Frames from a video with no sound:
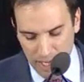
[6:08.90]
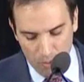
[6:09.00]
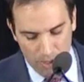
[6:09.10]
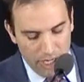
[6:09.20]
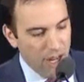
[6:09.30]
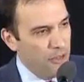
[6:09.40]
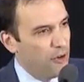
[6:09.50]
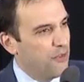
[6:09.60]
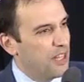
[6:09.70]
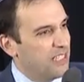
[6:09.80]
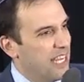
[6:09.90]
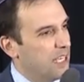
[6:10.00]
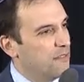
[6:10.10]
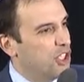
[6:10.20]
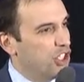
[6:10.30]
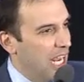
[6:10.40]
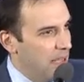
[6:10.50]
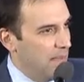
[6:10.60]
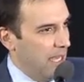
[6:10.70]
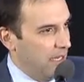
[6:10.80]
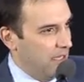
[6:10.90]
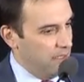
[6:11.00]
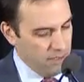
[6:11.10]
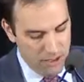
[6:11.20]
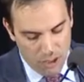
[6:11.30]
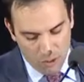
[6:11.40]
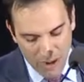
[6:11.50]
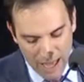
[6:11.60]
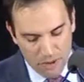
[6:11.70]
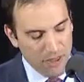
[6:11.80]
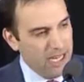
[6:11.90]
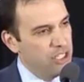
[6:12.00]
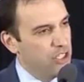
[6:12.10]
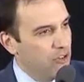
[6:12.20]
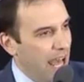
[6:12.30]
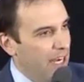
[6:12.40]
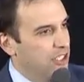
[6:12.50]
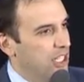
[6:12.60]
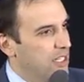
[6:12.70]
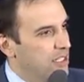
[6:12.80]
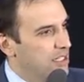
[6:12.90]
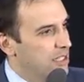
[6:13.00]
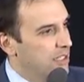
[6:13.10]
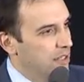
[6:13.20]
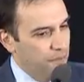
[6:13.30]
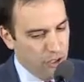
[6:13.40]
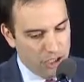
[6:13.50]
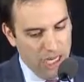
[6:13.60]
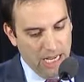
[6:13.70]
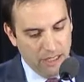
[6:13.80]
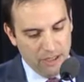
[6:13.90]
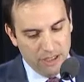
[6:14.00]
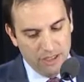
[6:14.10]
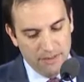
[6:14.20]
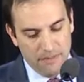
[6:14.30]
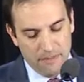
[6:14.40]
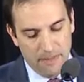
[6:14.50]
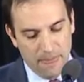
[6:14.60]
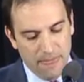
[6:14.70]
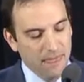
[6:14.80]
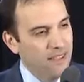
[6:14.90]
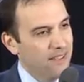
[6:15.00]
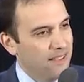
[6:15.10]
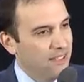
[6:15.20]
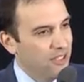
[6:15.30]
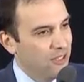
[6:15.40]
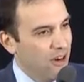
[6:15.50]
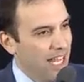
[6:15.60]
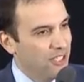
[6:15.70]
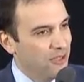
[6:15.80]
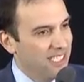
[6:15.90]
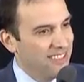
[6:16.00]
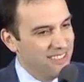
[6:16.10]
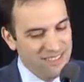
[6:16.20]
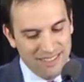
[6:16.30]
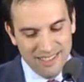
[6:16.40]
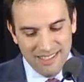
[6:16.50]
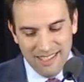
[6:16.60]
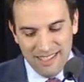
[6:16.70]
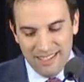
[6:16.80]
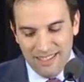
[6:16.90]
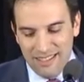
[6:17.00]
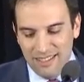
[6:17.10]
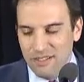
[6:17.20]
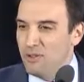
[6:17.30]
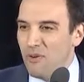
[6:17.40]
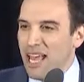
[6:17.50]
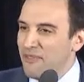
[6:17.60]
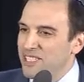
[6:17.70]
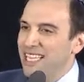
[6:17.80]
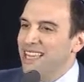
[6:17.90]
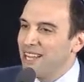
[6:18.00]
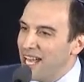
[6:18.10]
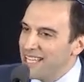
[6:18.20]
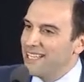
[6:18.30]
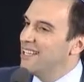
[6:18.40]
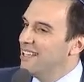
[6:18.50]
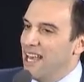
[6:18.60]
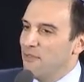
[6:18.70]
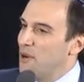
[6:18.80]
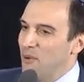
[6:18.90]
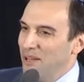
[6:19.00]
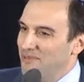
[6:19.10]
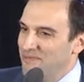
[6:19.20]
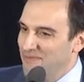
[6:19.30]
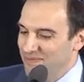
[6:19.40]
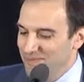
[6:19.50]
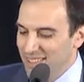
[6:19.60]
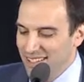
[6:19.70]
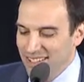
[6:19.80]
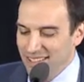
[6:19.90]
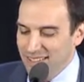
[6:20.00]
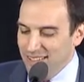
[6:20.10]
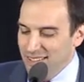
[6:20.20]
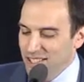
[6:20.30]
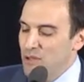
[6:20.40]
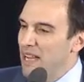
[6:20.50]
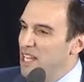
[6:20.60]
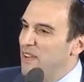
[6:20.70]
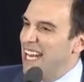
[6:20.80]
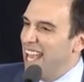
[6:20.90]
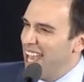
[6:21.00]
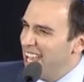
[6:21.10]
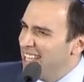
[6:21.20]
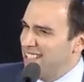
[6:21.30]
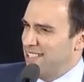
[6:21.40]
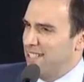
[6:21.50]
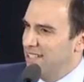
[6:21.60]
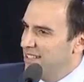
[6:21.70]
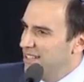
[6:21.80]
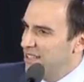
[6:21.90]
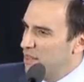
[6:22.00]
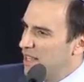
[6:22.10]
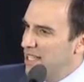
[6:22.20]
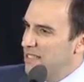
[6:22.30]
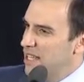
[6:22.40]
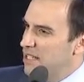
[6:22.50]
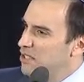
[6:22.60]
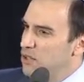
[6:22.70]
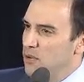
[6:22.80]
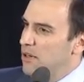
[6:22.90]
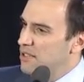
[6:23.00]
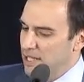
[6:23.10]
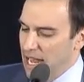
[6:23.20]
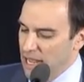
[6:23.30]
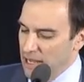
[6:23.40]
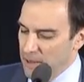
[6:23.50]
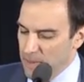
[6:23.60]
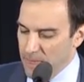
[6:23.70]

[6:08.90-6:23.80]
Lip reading: at one another for the sake of shaming, rather than as strategies for change. Graduates, you don't have to like everyone. You might even hate the things they do or say.